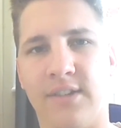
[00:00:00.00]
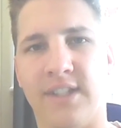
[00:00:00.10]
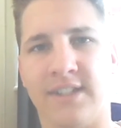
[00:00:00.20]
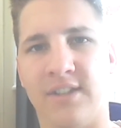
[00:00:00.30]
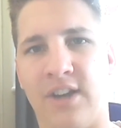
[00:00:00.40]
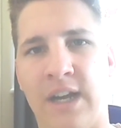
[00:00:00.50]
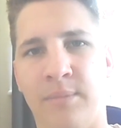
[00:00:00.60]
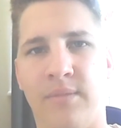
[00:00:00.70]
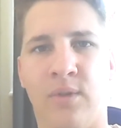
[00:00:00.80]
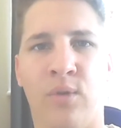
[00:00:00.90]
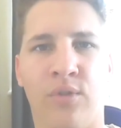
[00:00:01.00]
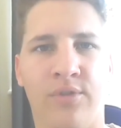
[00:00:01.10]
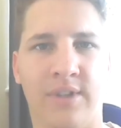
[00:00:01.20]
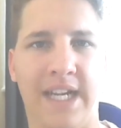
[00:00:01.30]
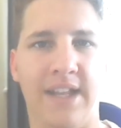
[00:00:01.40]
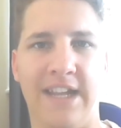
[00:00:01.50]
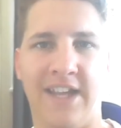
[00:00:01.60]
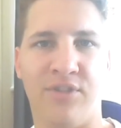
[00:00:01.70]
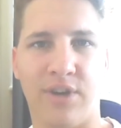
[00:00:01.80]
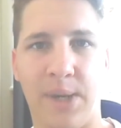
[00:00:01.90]
This time, Hawthorn get
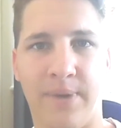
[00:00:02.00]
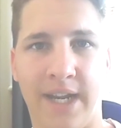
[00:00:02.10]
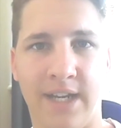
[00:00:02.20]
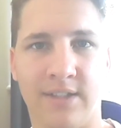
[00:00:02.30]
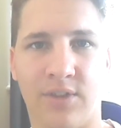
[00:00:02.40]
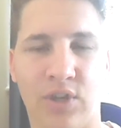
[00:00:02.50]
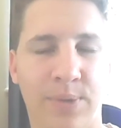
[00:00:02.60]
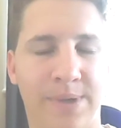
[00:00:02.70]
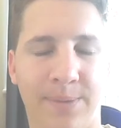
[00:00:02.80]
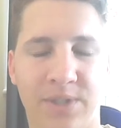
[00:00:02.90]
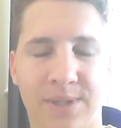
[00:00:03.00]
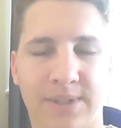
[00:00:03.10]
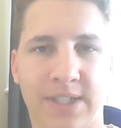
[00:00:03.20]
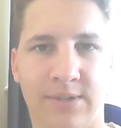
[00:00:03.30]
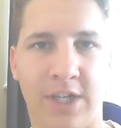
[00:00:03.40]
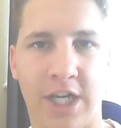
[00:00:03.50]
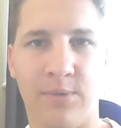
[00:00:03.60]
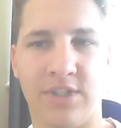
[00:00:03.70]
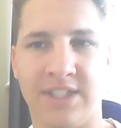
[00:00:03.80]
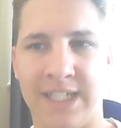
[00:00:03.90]
their three-peat, three premierships in a
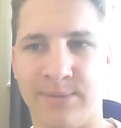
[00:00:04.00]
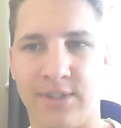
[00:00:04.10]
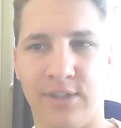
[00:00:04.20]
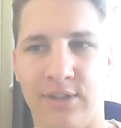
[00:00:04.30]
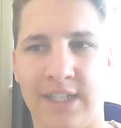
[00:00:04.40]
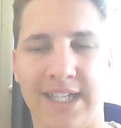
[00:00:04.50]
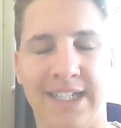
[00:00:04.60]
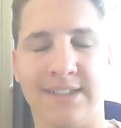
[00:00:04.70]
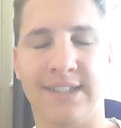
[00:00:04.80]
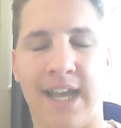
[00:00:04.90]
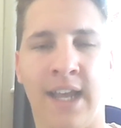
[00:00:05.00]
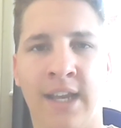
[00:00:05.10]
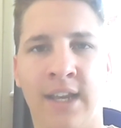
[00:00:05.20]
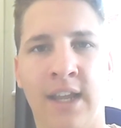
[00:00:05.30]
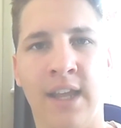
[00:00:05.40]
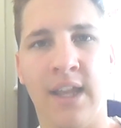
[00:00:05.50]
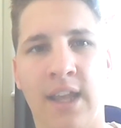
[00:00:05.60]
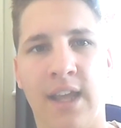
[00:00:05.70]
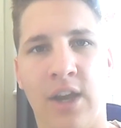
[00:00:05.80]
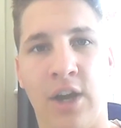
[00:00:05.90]
row, which is absolutely insane.
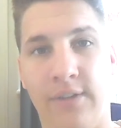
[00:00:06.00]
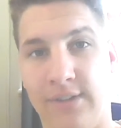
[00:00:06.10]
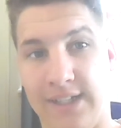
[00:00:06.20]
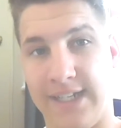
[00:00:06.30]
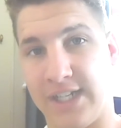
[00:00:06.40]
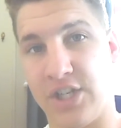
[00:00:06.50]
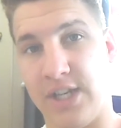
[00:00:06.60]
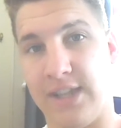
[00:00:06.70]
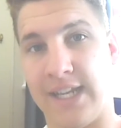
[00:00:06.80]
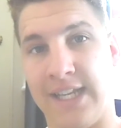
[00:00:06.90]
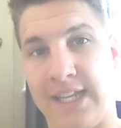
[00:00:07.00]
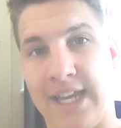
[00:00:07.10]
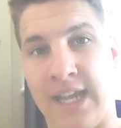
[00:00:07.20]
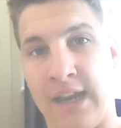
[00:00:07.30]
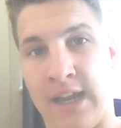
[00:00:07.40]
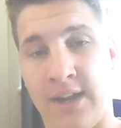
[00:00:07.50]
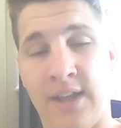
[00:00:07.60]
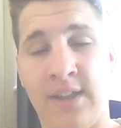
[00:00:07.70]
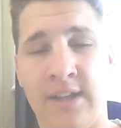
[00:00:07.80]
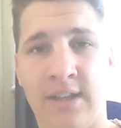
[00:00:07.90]
Hopefully next year they can get
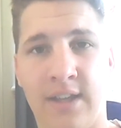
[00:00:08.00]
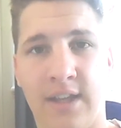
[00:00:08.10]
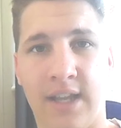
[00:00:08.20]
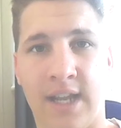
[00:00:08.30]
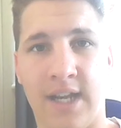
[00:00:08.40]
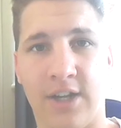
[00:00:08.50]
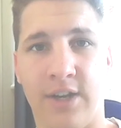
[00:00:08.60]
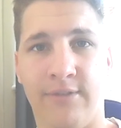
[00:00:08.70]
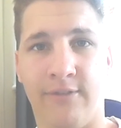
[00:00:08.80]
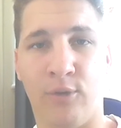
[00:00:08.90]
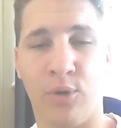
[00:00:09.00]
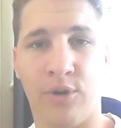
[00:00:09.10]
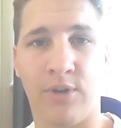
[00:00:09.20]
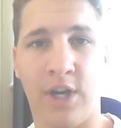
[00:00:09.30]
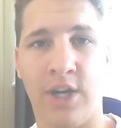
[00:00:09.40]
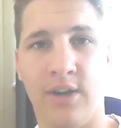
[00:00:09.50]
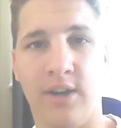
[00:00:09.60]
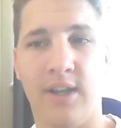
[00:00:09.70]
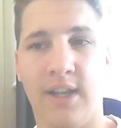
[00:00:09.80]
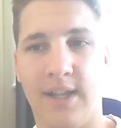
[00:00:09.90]
another, uh, go for four in a row.
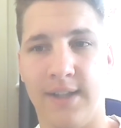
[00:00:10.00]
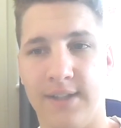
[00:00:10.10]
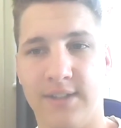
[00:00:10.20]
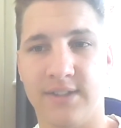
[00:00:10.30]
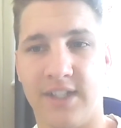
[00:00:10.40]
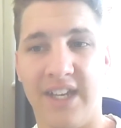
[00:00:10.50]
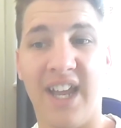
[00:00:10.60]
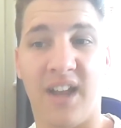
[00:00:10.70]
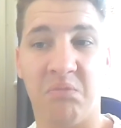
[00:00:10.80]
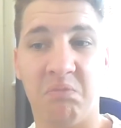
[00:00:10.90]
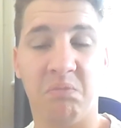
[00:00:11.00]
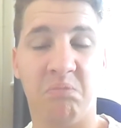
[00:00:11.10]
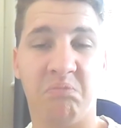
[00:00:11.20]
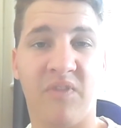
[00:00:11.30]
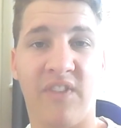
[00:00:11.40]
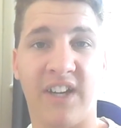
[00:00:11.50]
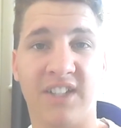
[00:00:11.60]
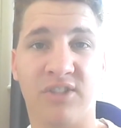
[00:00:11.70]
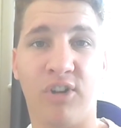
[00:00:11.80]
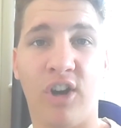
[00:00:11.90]
So yeah,
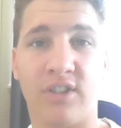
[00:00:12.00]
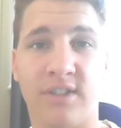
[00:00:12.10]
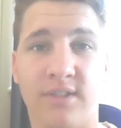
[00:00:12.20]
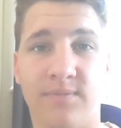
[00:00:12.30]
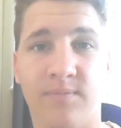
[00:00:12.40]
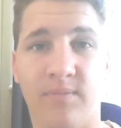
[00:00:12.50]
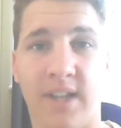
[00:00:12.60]
fingers crossed.